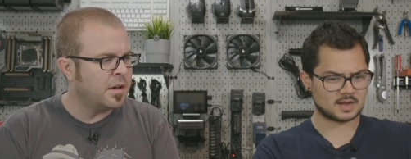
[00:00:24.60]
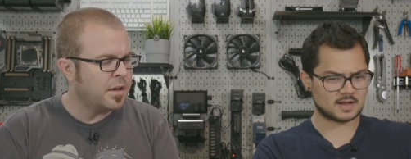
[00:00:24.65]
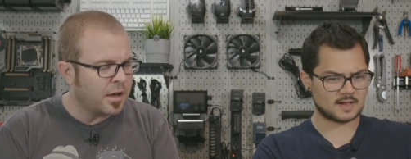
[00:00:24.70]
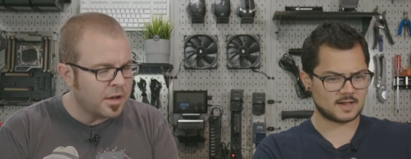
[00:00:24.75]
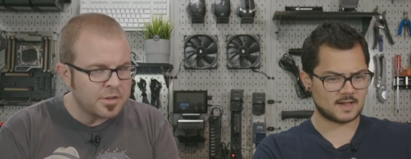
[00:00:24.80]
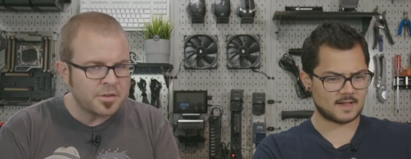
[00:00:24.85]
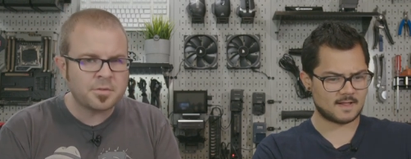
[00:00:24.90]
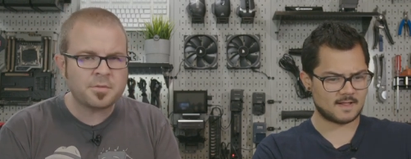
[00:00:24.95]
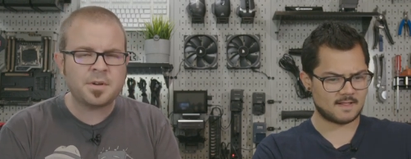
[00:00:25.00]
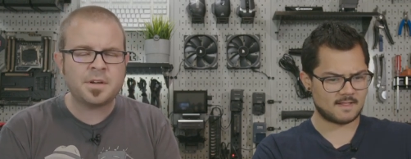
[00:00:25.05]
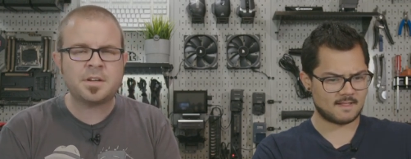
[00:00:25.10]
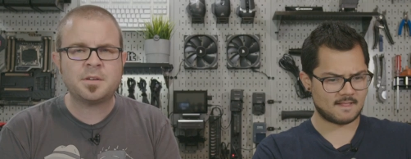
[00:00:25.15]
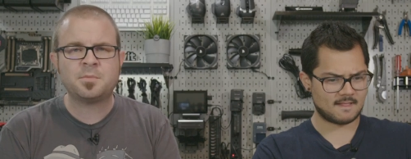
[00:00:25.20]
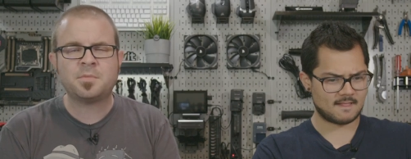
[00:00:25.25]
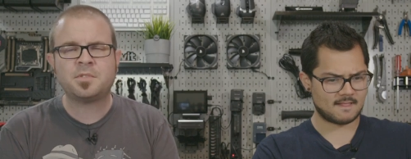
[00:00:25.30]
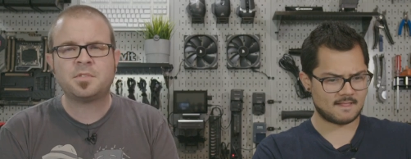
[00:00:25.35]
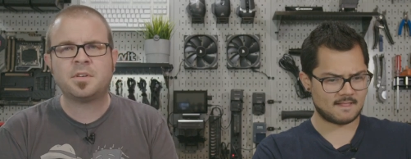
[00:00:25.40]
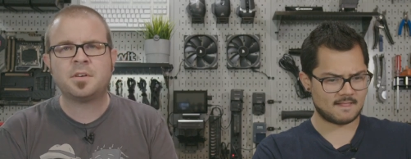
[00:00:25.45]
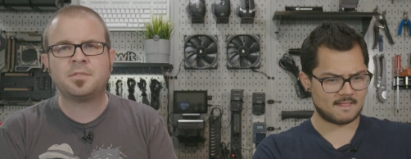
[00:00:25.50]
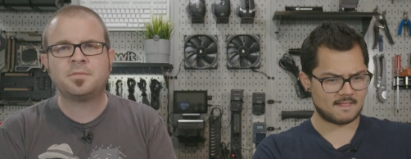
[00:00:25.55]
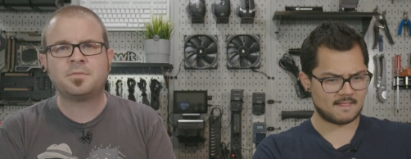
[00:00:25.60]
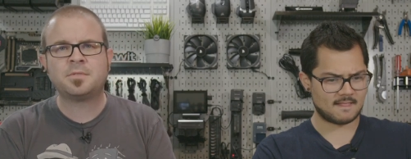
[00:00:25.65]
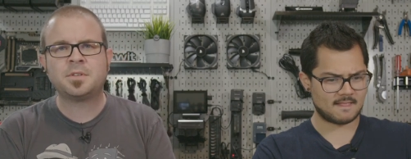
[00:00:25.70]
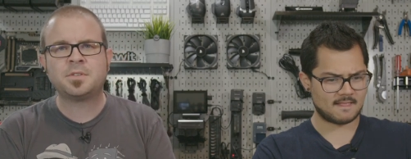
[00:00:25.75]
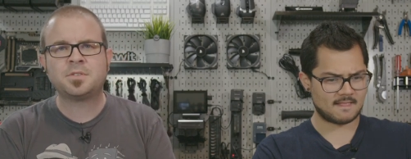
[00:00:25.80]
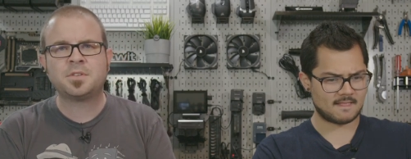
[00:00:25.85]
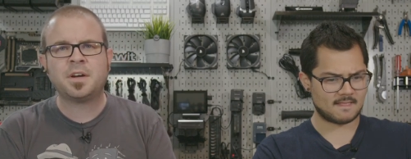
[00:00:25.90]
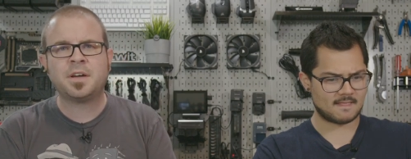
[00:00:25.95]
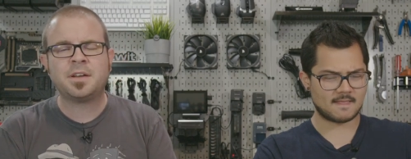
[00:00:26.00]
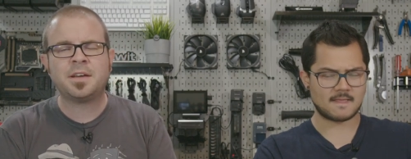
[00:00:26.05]
Speaker 1: other random stuff. We
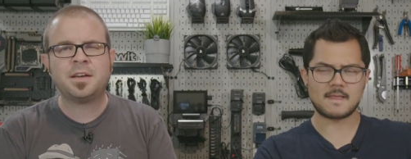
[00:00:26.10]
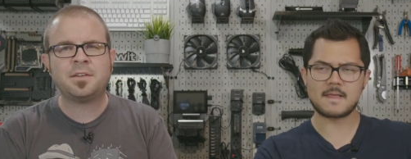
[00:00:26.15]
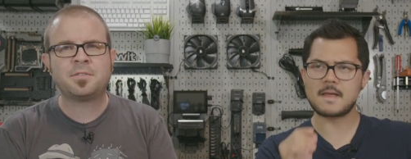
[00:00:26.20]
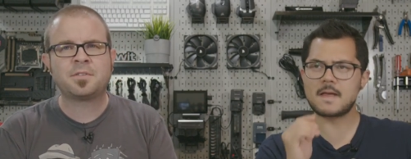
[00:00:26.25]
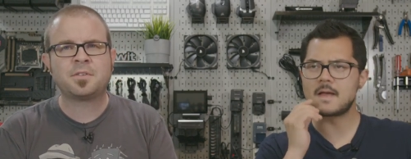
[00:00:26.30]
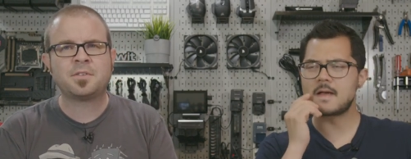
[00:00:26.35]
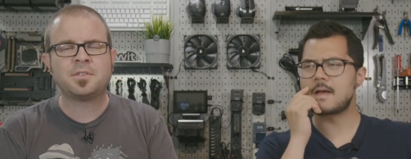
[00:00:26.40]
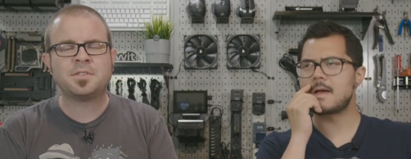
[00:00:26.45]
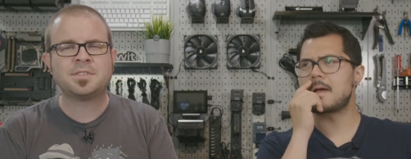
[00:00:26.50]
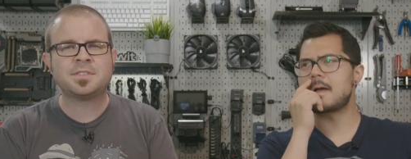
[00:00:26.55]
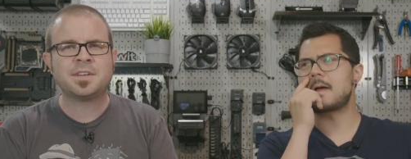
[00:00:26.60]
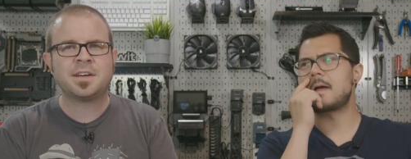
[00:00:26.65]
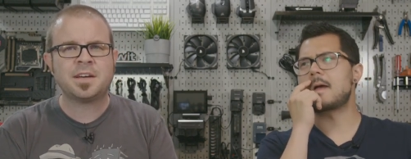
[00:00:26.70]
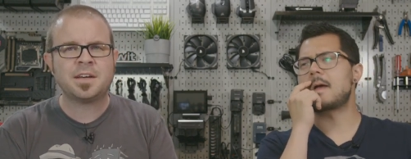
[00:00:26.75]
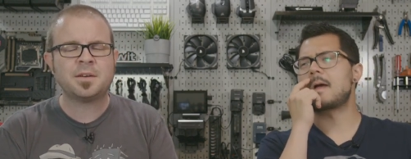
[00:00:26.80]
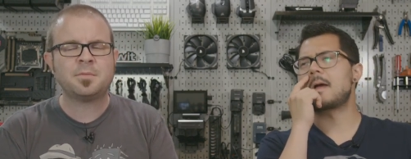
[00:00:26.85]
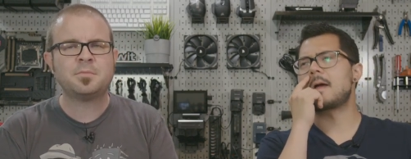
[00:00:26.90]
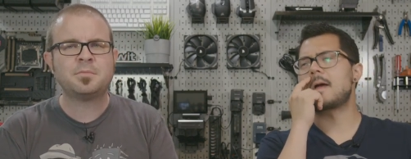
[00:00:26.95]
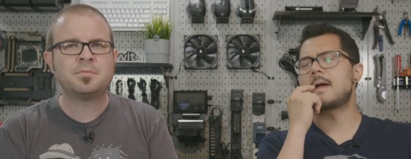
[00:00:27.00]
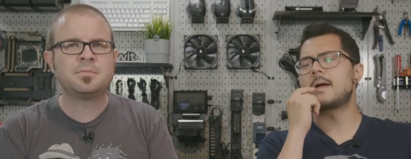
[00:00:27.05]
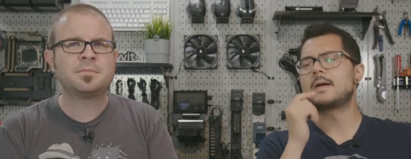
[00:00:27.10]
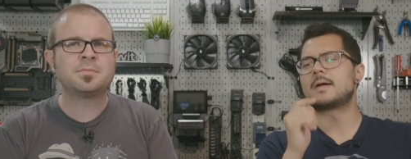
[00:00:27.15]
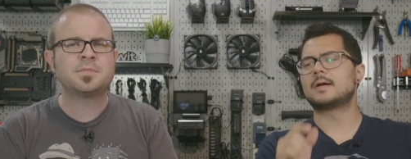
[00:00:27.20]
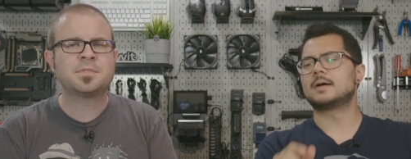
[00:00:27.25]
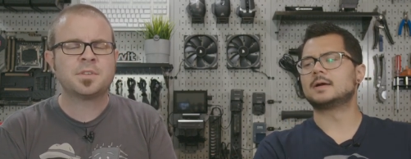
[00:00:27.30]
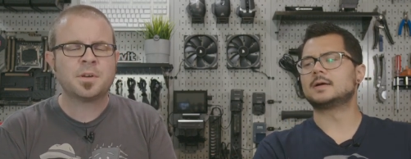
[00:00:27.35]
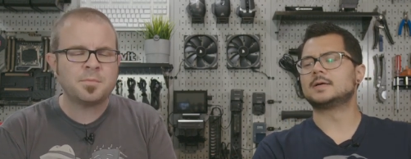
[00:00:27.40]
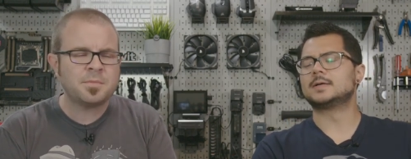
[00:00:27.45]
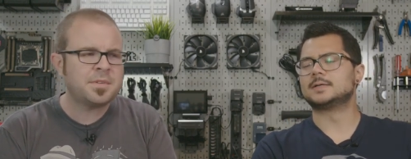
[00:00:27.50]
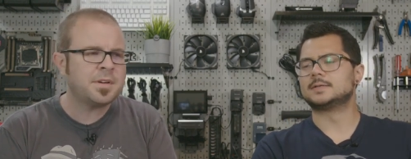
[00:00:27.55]
try to have a good time.
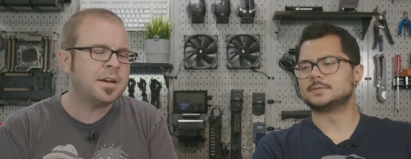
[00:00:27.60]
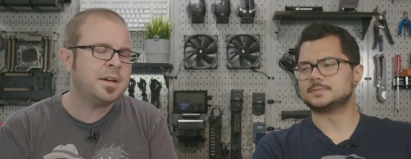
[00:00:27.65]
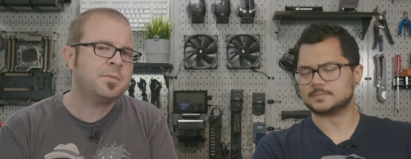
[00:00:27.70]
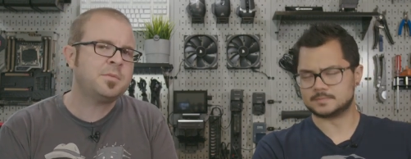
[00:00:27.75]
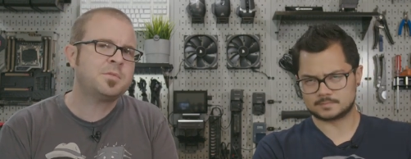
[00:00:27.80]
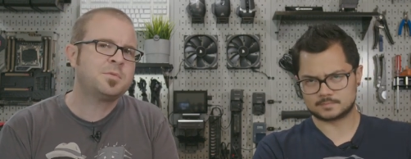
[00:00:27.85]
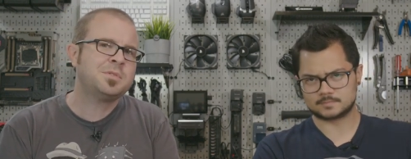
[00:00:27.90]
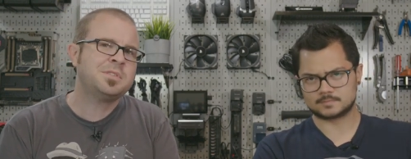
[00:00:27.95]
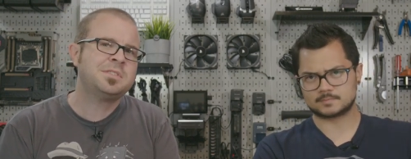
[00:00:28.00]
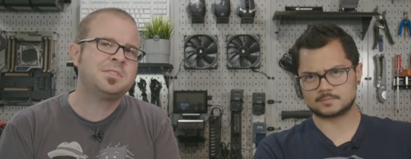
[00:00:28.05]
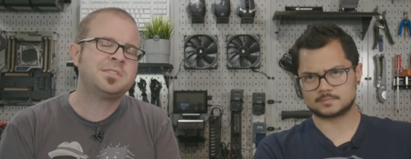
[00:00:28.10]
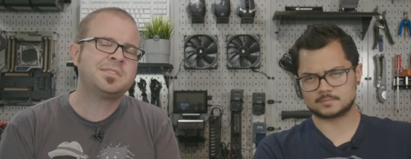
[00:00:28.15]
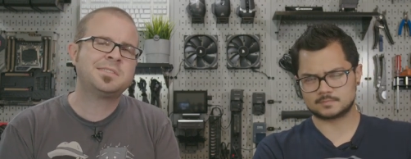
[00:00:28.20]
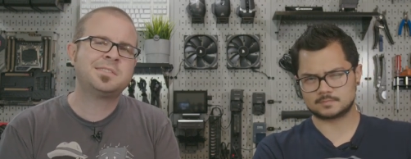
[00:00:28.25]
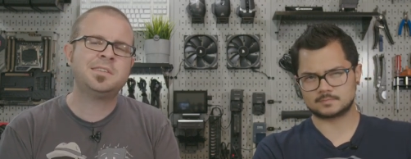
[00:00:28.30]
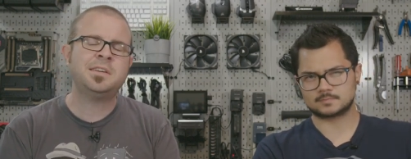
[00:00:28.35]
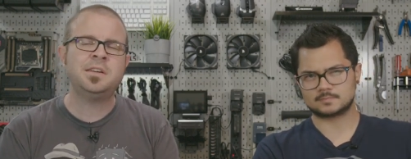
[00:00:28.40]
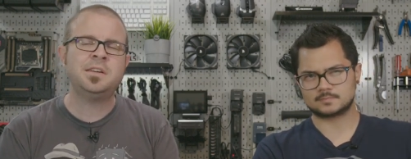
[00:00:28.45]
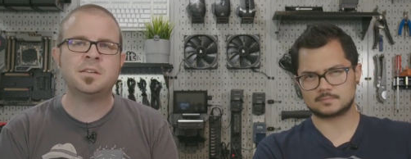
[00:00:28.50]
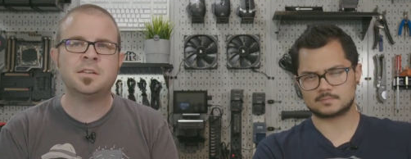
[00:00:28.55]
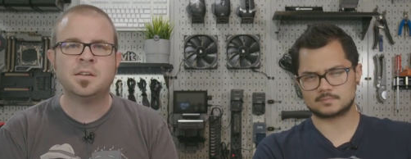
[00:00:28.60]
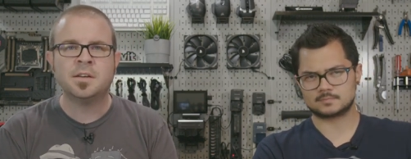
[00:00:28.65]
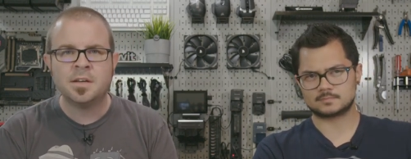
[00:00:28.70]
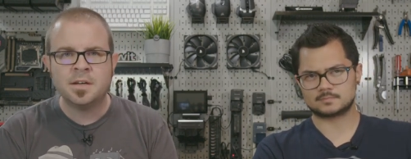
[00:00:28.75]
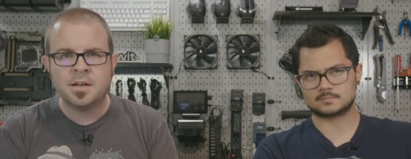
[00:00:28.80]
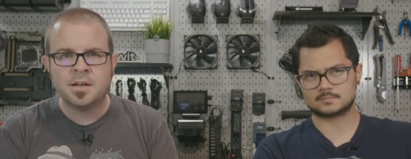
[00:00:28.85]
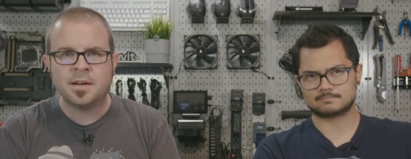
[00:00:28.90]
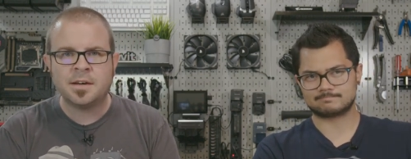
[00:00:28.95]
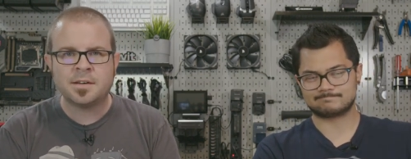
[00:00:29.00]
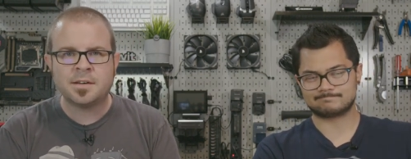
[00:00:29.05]
Sometimes we succeed.
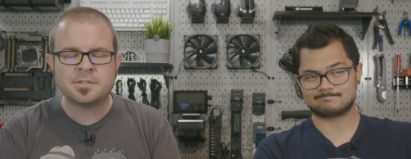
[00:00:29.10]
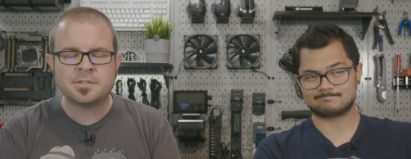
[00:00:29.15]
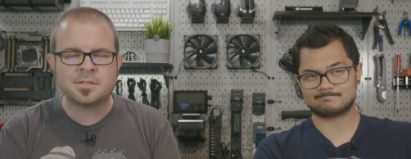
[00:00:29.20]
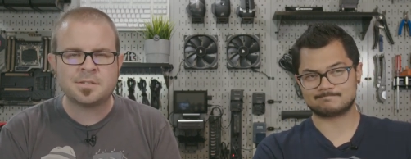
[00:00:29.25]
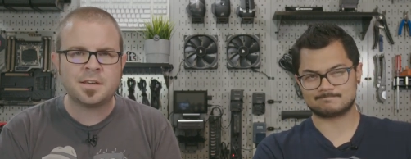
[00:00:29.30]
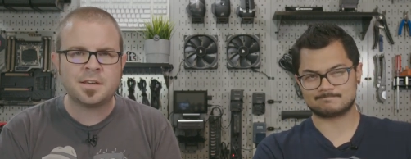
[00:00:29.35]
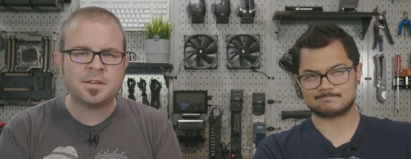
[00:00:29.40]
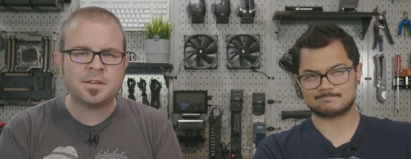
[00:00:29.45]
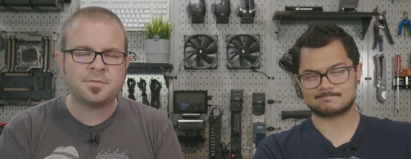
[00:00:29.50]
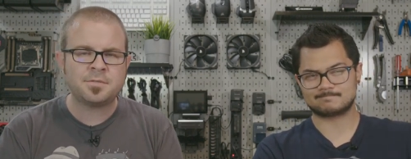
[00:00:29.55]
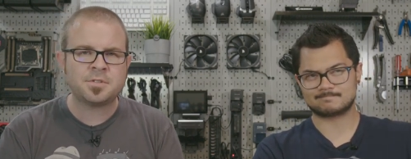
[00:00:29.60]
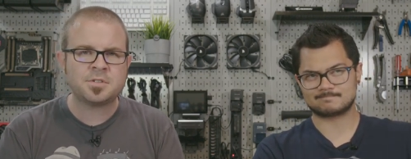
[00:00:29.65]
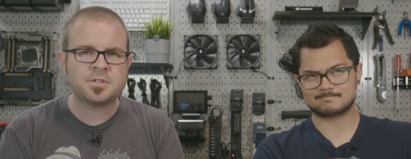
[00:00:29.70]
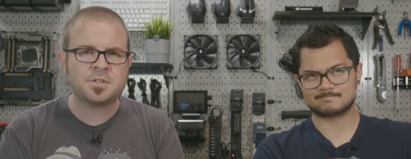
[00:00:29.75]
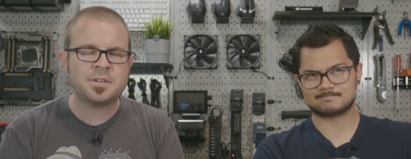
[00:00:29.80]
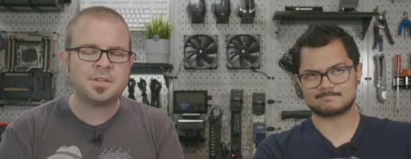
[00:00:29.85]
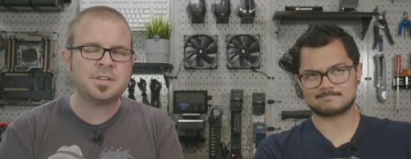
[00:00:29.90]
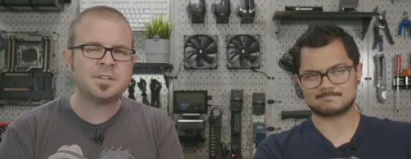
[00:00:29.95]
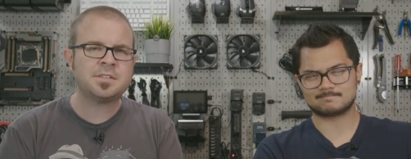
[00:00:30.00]
Uh, so thank you for joining